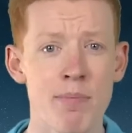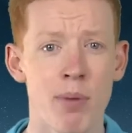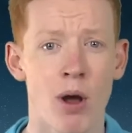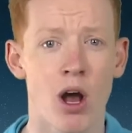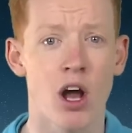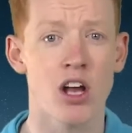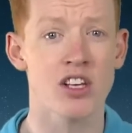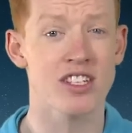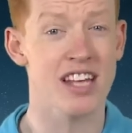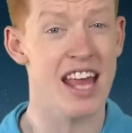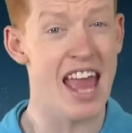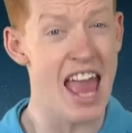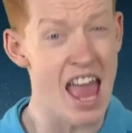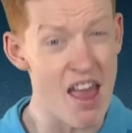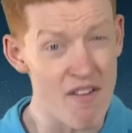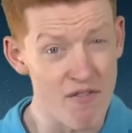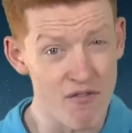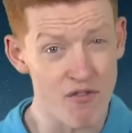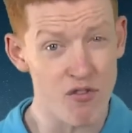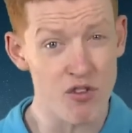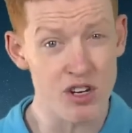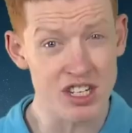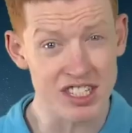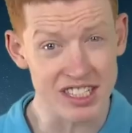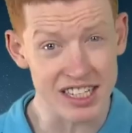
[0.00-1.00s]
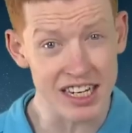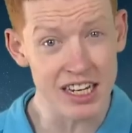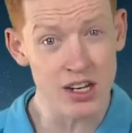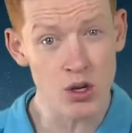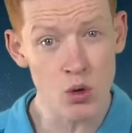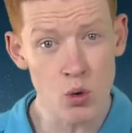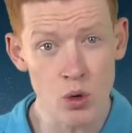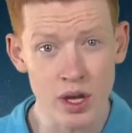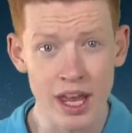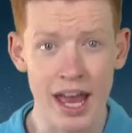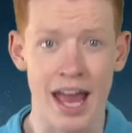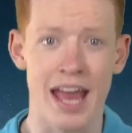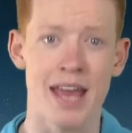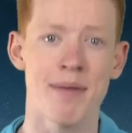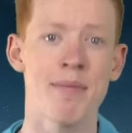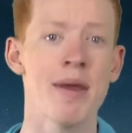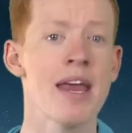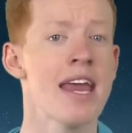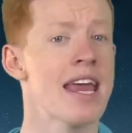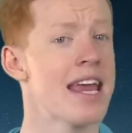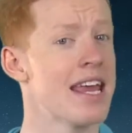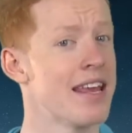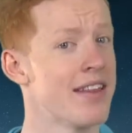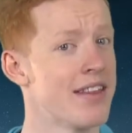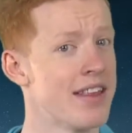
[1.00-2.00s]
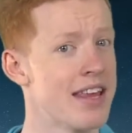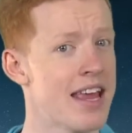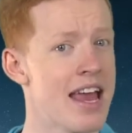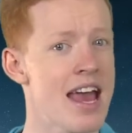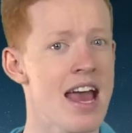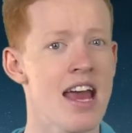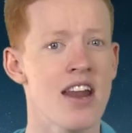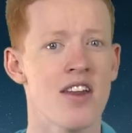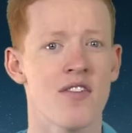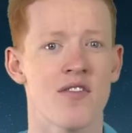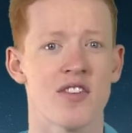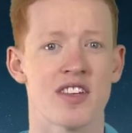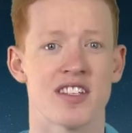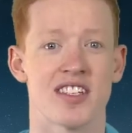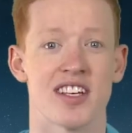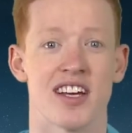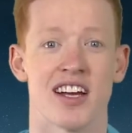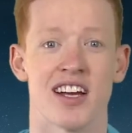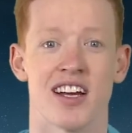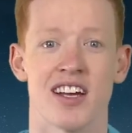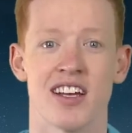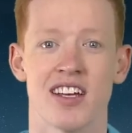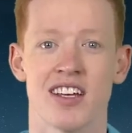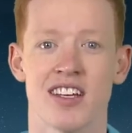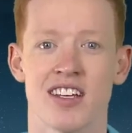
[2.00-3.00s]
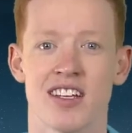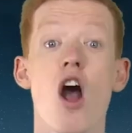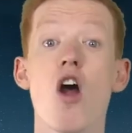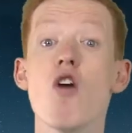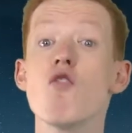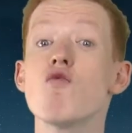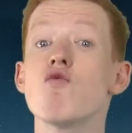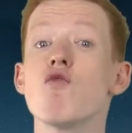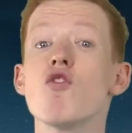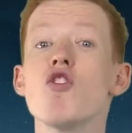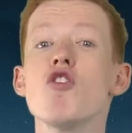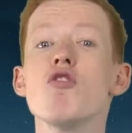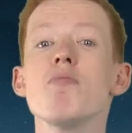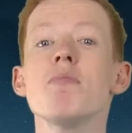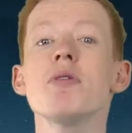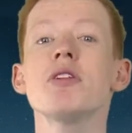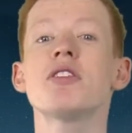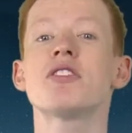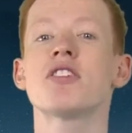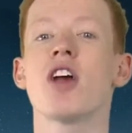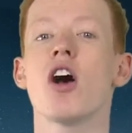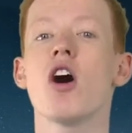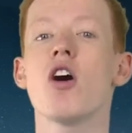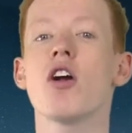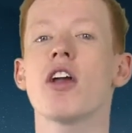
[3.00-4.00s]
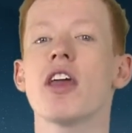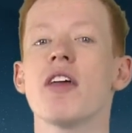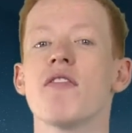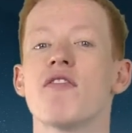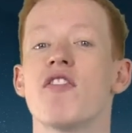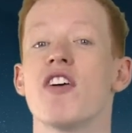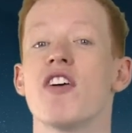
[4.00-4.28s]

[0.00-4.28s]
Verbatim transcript: pass every single game in the Eredivisie. A rumoured target